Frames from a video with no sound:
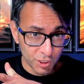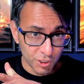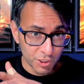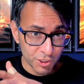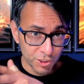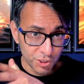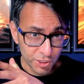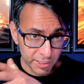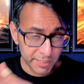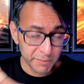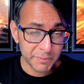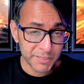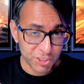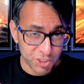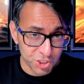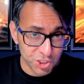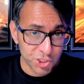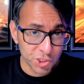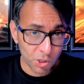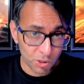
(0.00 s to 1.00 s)
You're going to be
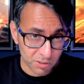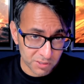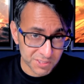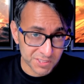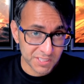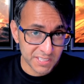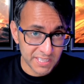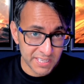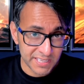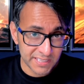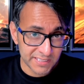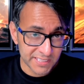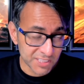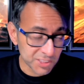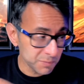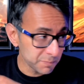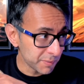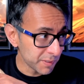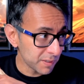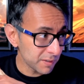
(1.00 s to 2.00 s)
shocked to hear this,
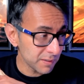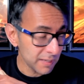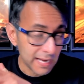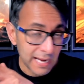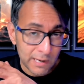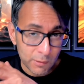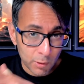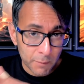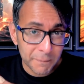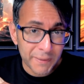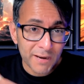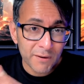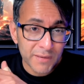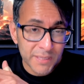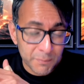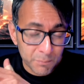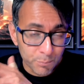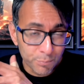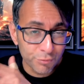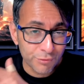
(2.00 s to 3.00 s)
but how about
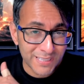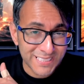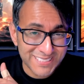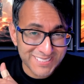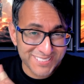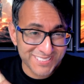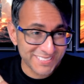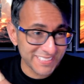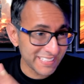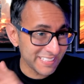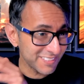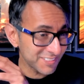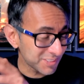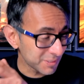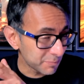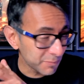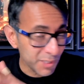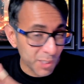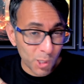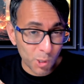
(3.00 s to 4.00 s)
embracing
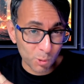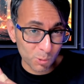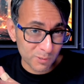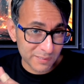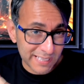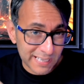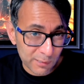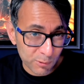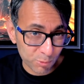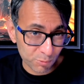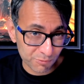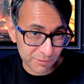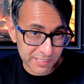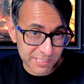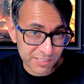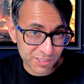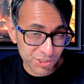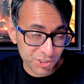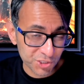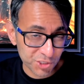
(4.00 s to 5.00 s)
some cold
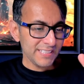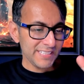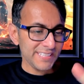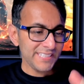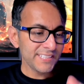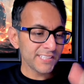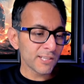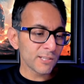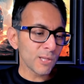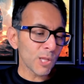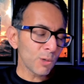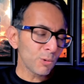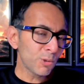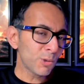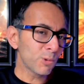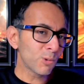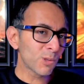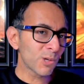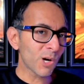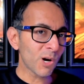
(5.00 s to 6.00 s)
outreach? In a
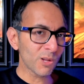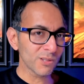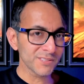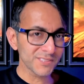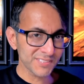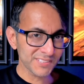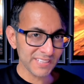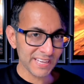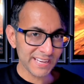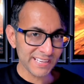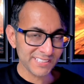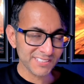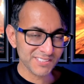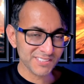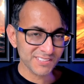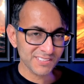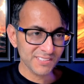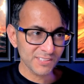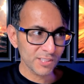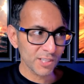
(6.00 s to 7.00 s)
local
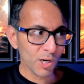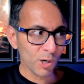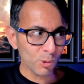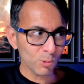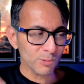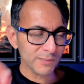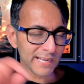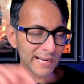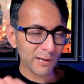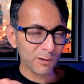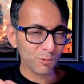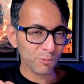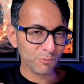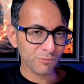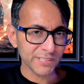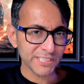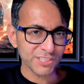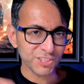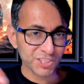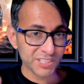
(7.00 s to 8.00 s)
context, cold
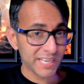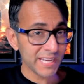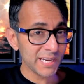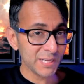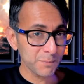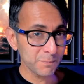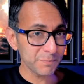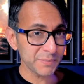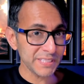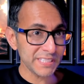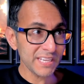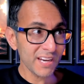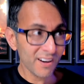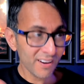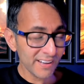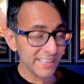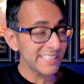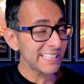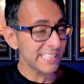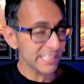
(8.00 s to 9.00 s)
outreach can be
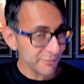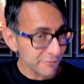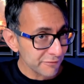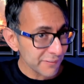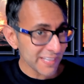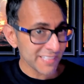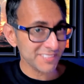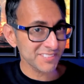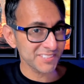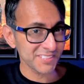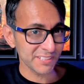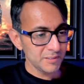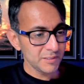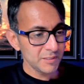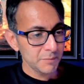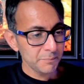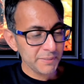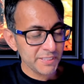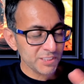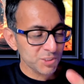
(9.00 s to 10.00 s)
highly effective
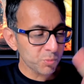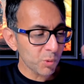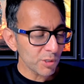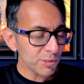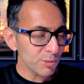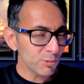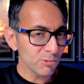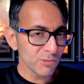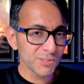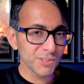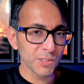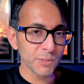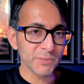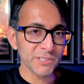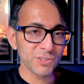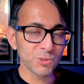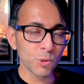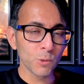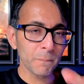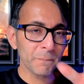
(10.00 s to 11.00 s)
because what you'll do
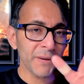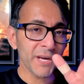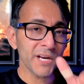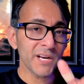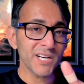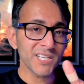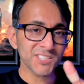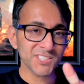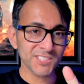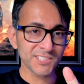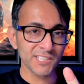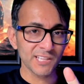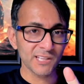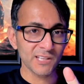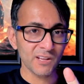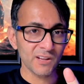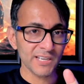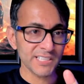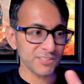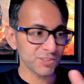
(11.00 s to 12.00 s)
is you'll
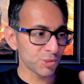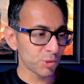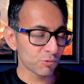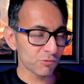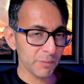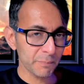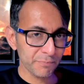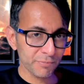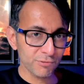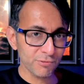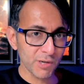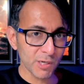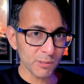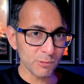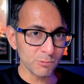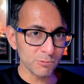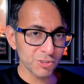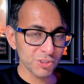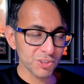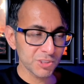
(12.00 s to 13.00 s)
personalize your
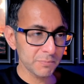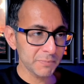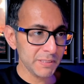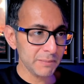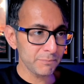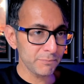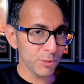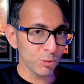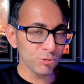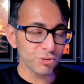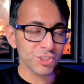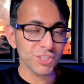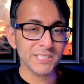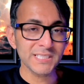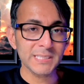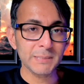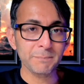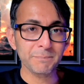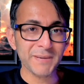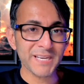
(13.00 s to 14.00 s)
approach to be
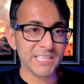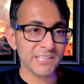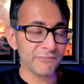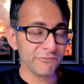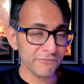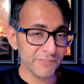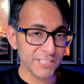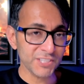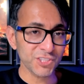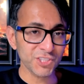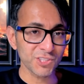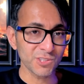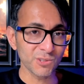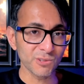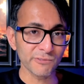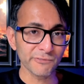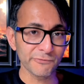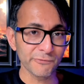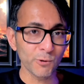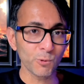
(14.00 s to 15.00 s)
mutually beneficial
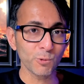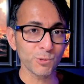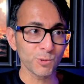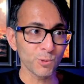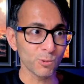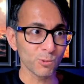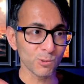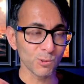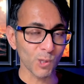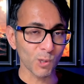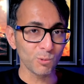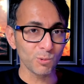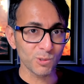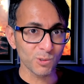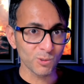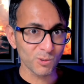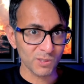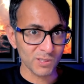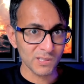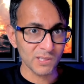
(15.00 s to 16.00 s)
for your
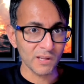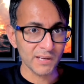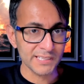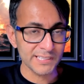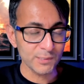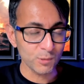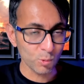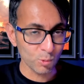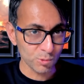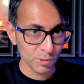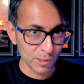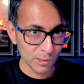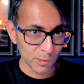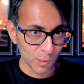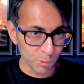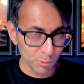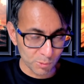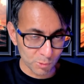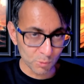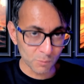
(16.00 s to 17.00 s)
local client or the
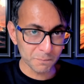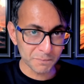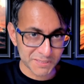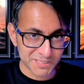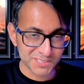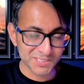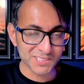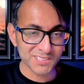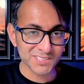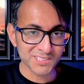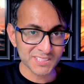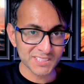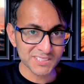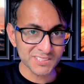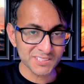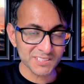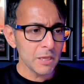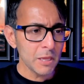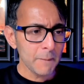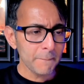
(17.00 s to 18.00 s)
local
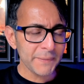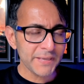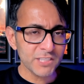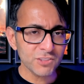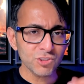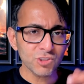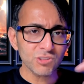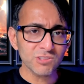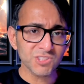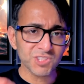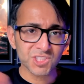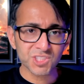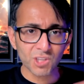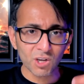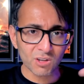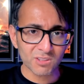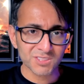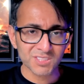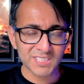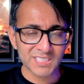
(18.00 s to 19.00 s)
businesses, because you can
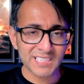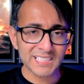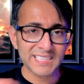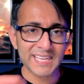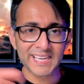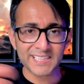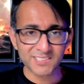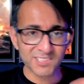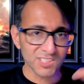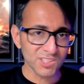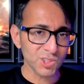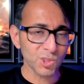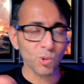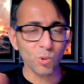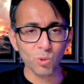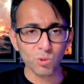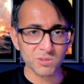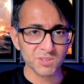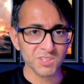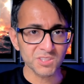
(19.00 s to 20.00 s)
start to connect and
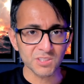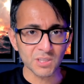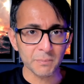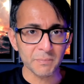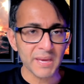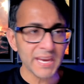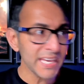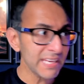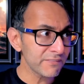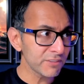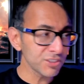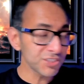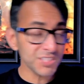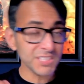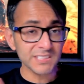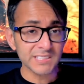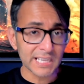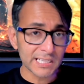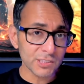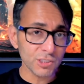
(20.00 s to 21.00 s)
talk to them. Hey, have you
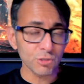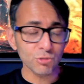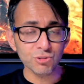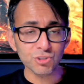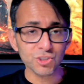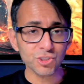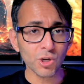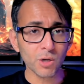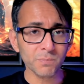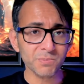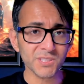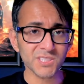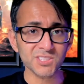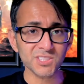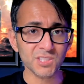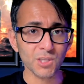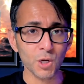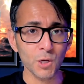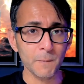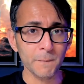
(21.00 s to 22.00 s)
seen that new shop that's
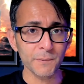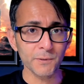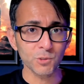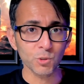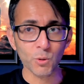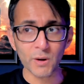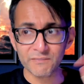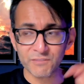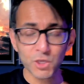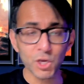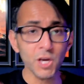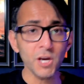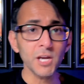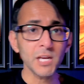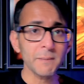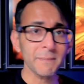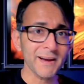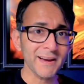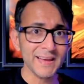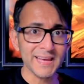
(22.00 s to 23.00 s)
opened? Or have you heard
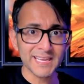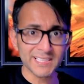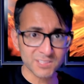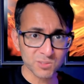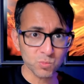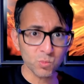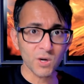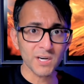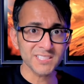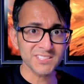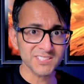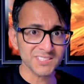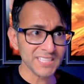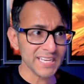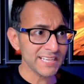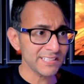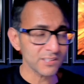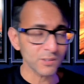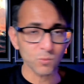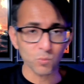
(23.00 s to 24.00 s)
about
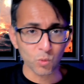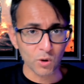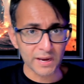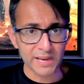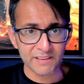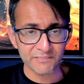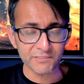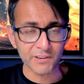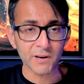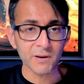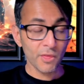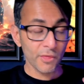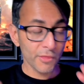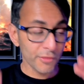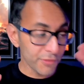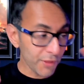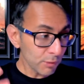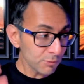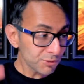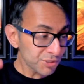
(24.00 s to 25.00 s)
XYZ and whatever?
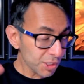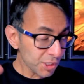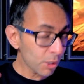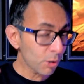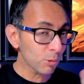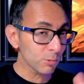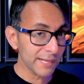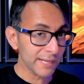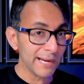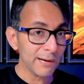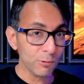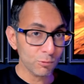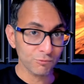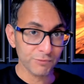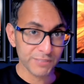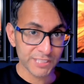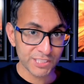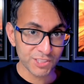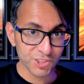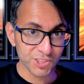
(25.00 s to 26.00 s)
Those cold
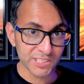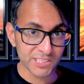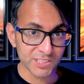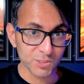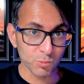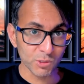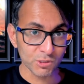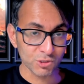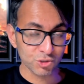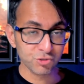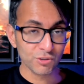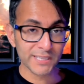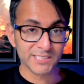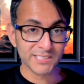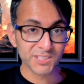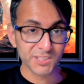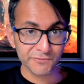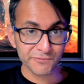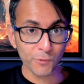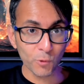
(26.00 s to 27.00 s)
outreaches will
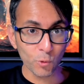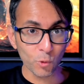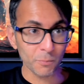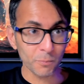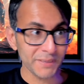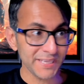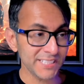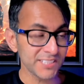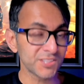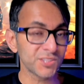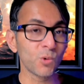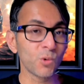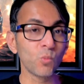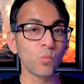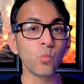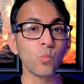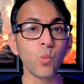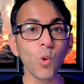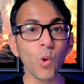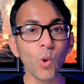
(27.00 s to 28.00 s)
transform into
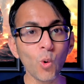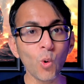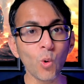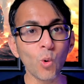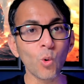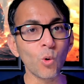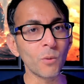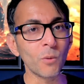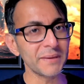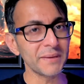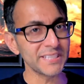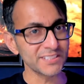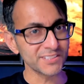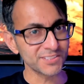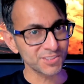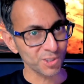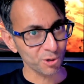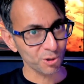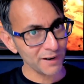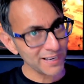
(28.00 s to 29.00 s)
warm
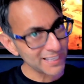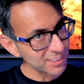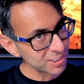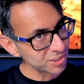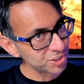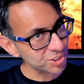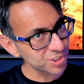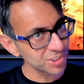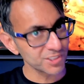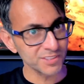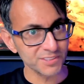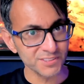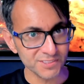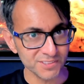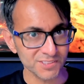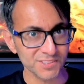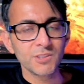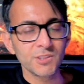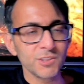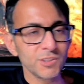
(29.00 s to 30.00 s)

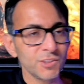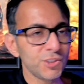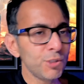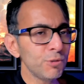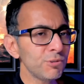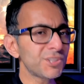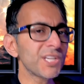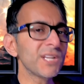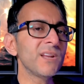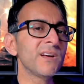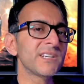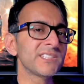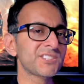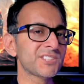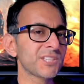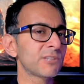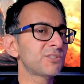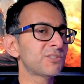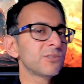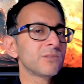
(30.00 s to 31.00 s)
interactions. Utilize
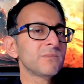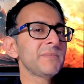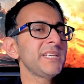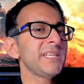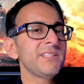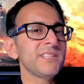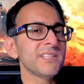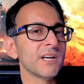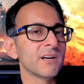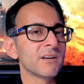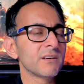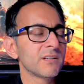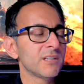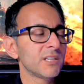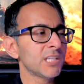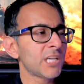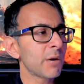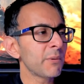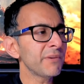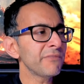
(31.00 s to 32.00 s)
social media.
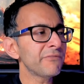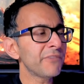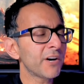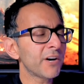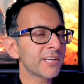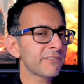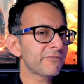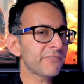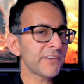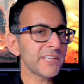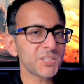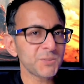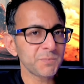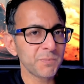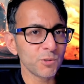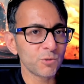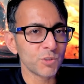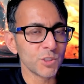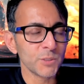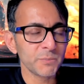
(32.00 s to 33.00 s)
Go and find
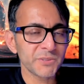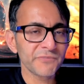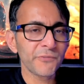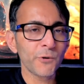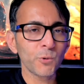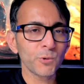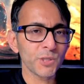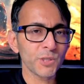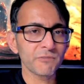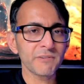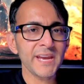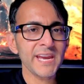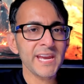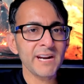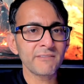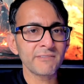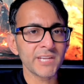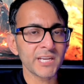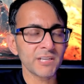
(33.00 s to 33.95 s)
Facebook groups for your area.